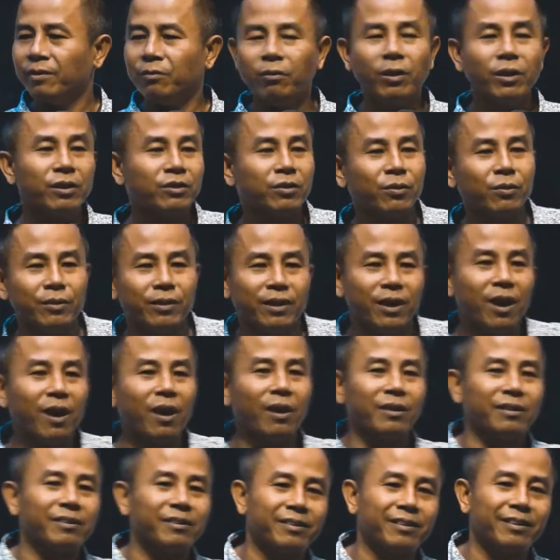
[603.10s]
What's going
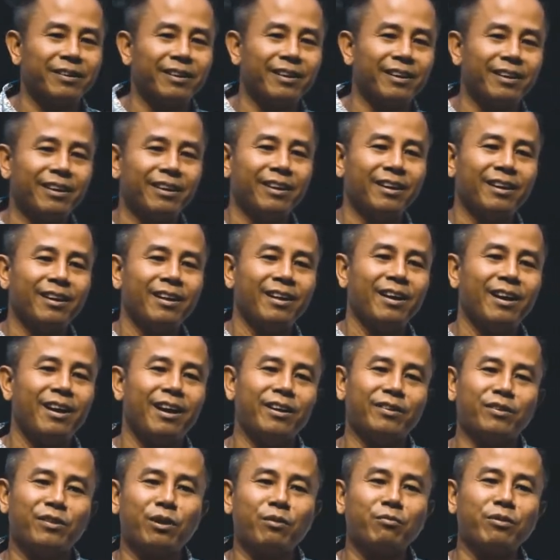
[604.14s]
on?
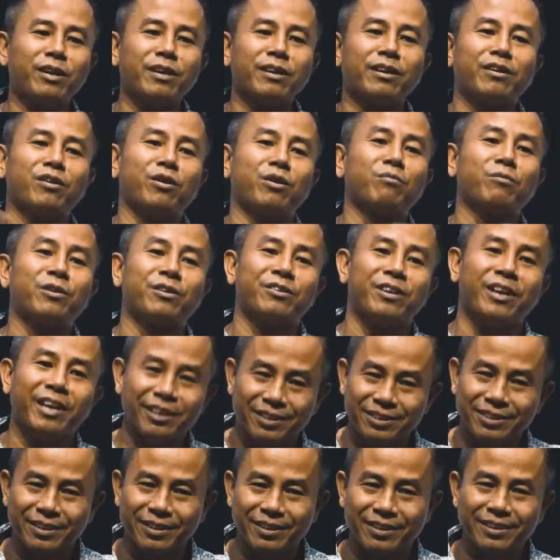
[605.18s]
I thought we were in a
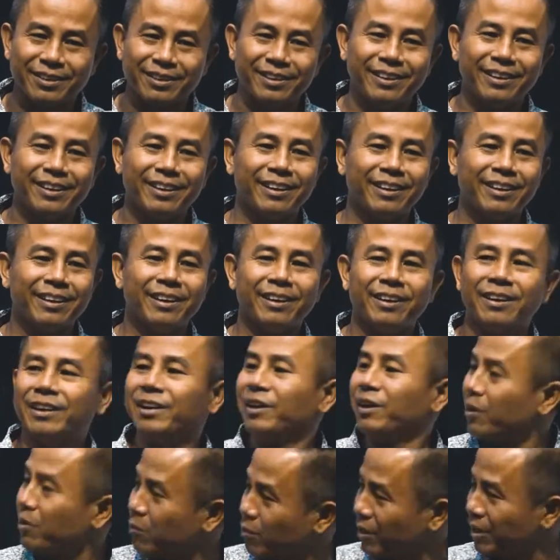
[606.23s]
conversation. He
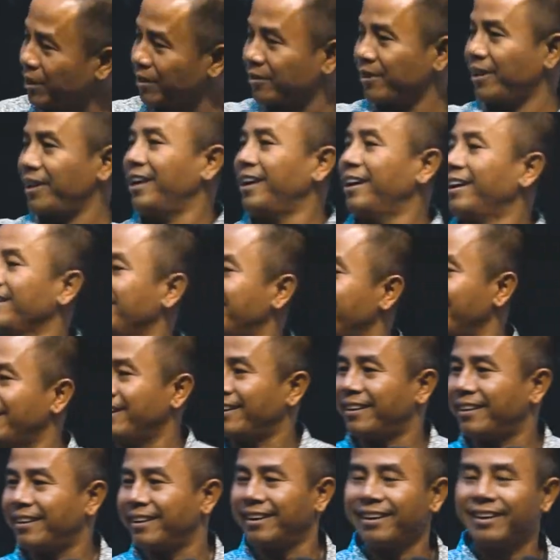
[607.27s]
don't want to say anything.
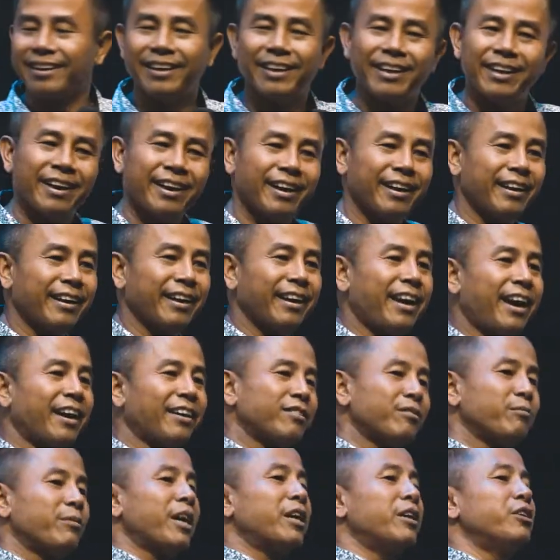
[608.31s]
And I
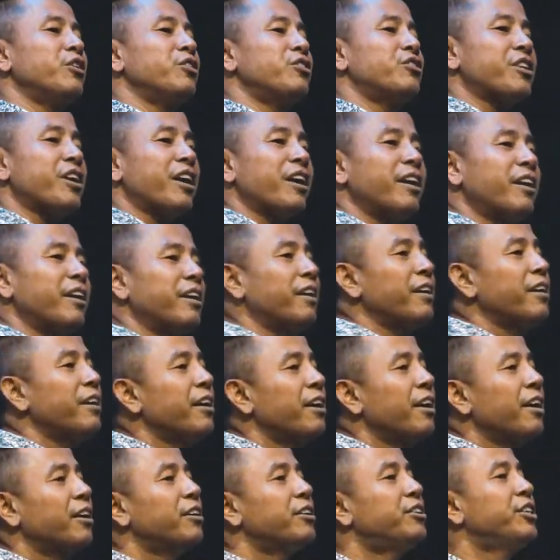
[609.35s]
asked him, can you say
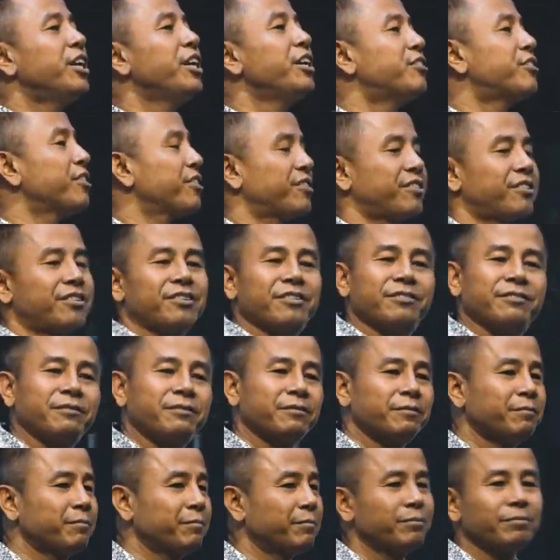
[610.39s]
Jesus?
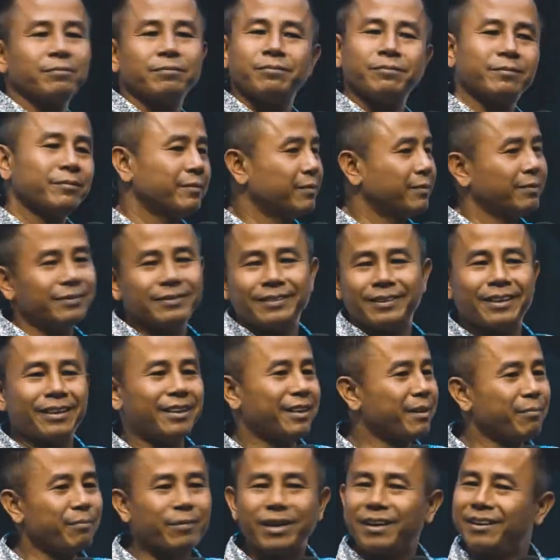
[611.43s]
And
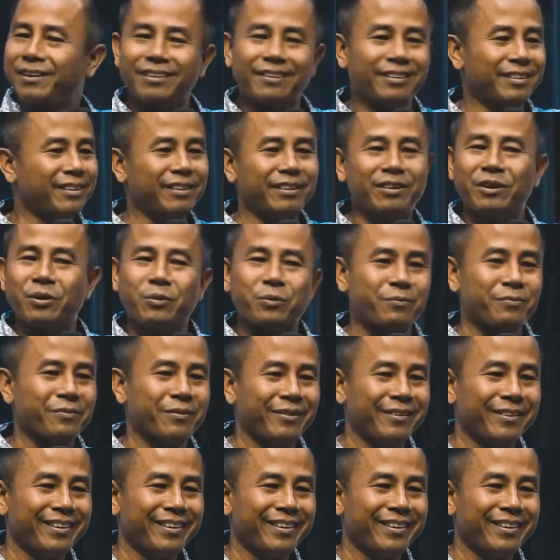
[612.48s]
the man, nope.